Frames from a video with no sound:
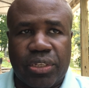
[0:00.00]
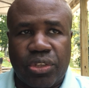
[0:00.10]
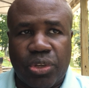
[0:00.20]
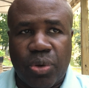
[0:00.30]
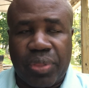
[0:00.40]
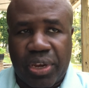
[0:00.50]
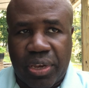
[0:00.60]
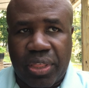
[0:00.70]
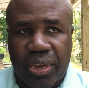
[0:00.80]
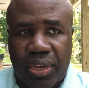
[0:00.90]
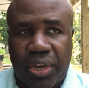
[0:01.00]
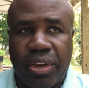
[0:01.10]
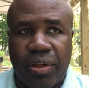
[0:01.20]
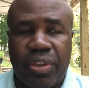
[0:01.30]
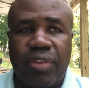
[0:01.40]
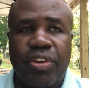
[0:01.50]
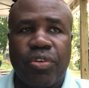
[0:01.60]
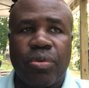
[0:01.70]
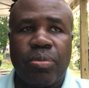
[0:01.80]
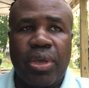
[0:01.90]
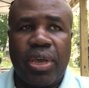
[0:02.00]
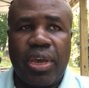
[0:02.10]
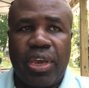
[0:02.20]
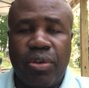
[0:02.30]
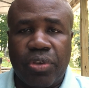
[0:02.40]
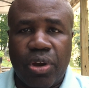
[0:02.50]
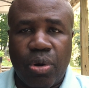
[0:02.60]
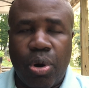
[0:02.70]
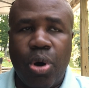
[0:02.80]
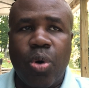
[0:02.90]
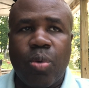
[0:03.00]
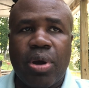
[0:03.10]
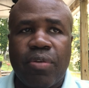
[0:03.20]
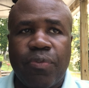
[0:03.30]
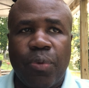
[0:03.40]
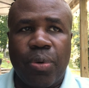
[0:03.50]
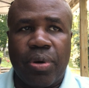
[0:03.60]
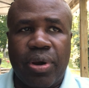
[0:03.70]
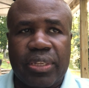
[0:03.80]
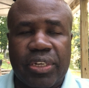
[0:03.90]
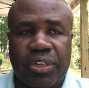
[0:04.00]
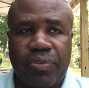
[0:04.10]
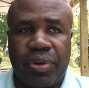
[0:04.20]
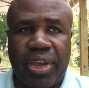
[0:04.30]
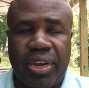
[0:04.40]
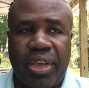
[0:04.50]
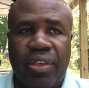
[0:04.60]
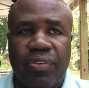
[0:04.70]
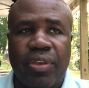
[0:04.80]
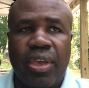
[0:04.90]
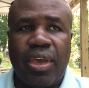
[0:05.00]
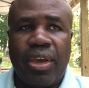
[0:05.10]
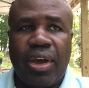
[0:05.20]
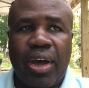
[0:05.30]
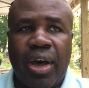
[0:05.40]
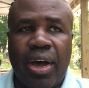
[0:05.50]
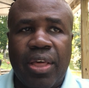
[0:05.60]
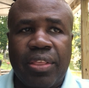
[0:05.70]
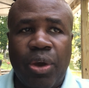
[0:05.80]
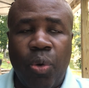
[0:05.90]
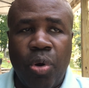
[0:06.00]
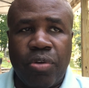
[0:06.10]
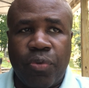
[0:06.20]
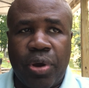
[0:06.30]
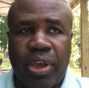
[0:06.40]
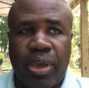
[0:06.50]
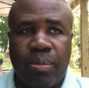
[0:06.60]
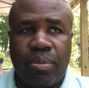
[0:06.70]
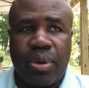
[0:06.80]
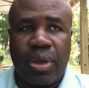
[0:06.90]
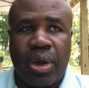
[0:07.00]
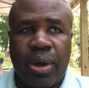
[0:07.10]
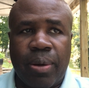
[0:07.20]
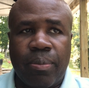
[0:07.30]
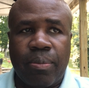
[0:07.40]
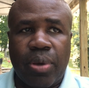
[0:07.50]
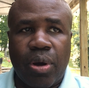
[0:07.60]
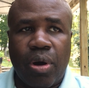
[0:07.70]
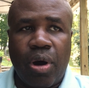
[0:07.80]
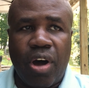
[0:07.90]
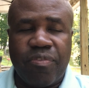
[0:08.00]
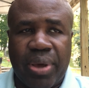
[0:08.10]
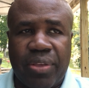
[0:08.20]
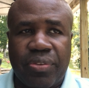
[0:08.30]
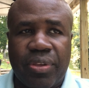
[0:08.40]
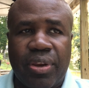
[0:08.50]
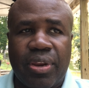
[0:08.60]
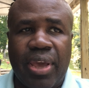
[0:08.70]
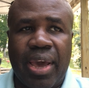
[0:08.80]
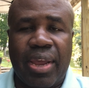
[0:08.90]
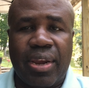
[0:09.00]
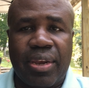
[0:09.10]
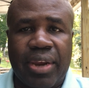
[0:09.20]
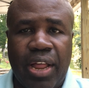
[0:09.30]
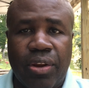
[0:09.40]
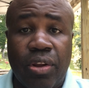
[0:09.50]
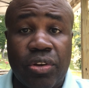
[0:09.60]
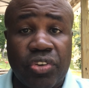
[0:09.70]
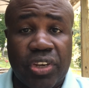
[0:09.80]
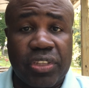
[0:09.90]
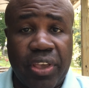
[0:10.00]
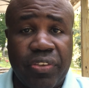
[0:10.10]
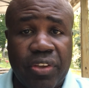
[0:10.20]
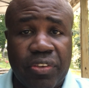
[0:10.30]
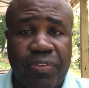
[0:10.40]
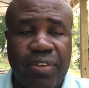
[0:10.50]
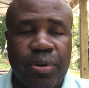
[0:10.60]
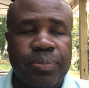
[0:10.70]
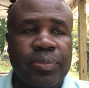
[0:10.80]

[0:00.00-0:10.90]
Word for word: And so they, they did tell the individual he was going to go home for essentially for 10 days. Uh, they ordered for him um, cough medicine and Tylenol just in case he has a fever.